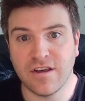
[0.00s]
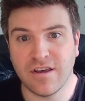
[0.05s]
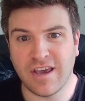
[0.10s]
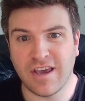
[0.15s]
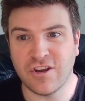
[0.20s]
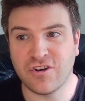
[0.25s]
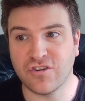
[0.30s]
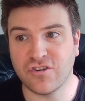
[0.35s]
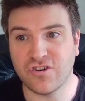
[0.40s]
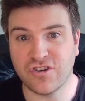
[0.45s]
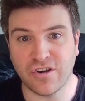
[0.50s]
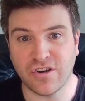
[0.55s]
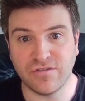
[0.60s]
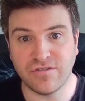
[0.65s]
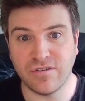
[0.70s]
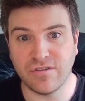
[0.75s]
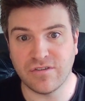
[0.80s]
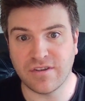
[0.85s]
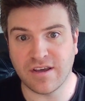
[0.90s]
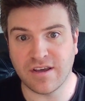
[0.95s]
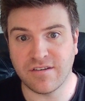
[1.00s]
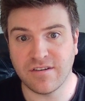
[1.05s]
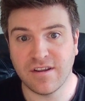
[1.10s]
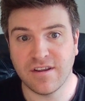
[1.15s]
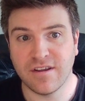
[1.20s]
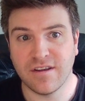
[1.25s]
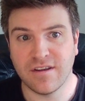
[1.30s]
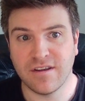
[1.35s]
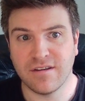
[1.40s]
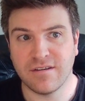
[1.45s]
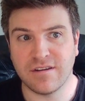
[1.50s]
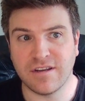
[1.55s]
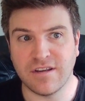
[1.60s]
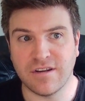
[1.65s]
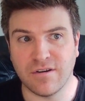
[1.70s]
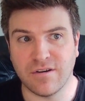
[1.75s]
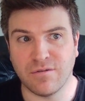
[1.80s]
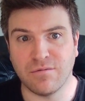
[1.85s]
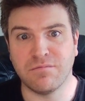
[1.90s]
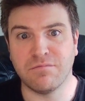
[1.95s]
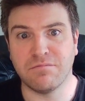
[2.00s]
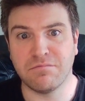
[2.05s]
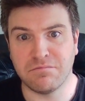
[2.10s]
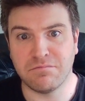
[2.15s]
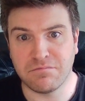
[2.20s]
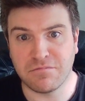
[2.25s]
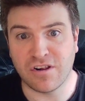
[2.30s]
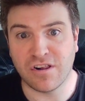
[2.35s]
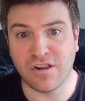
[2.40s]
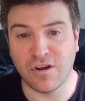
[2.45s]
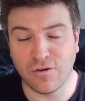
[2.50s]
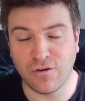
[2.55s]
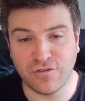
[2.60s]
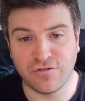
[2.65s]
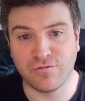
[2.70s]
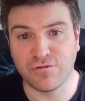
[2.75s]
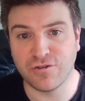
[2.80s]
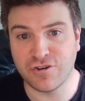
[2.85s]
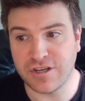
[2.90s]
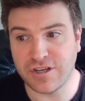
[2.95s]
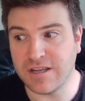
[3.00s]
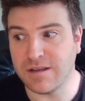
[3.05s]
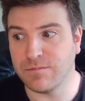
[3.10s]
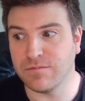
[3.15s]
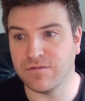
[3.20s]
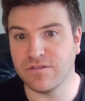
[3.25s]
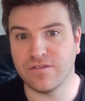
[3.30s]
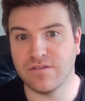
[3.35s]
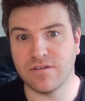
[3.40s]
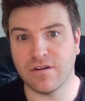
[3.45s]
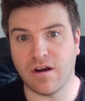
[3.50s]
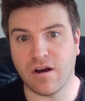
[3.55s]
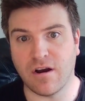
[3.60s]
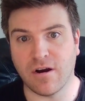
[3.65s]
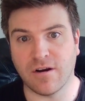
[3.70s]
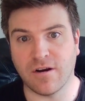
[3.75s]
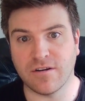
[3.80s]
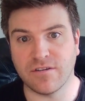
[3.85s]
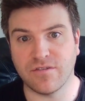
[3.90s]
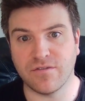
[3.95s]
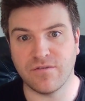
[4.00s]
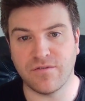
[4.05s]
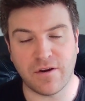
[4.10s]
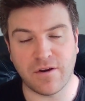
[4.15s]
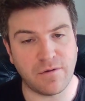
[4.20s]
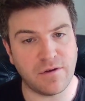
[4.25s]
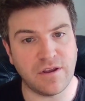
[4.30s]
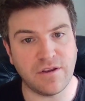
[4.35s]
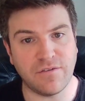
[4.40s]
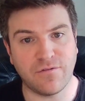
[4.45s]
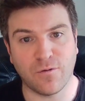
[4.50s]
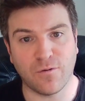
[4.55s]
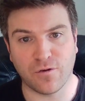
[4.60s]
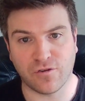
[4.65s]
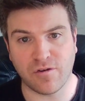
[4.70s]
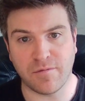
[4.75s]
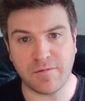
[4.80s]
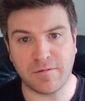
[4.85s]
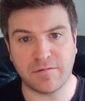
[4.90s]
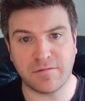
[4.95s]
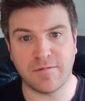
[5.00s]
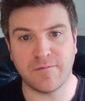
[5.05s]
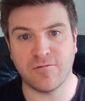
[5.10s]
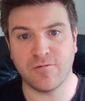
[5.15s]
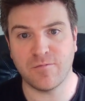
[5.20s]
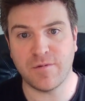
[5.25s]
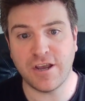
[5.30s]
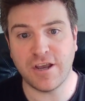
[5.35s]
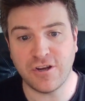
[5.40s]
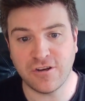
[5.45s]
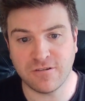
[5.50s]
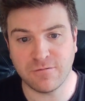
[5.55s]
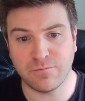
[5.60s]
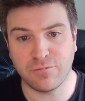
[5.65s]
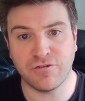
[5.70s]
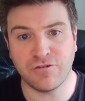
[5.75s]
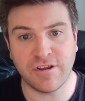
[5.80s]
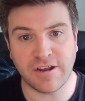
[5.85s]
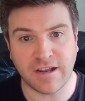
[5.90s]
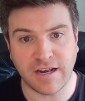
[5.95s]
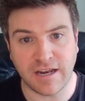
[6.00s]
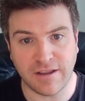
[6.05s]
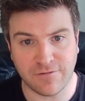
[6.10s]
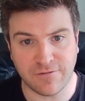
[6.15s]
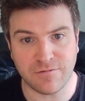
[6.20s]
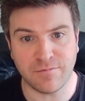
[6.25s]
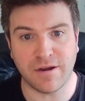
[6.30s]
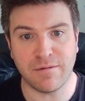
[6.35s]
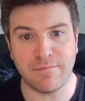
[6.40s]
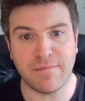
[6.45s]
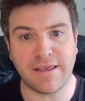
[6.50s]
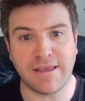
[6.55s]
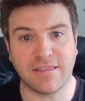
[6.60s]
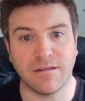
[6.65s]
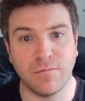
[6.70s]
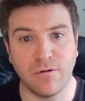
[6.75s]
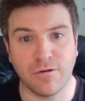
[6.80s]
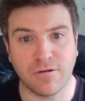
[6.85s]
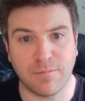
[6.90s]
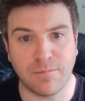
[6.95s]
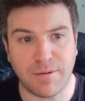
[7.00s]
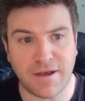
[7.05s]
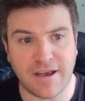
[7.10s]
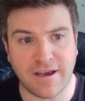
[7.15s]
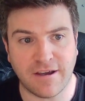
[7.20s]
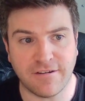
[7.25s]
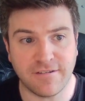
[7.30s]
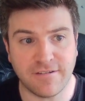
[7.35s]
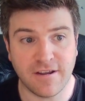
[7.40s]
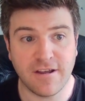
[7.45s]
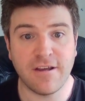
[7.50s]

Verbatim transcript: It just shows you that, you know, closed regimes aren't very forthcoming with their information, particularly if it might make them look bad.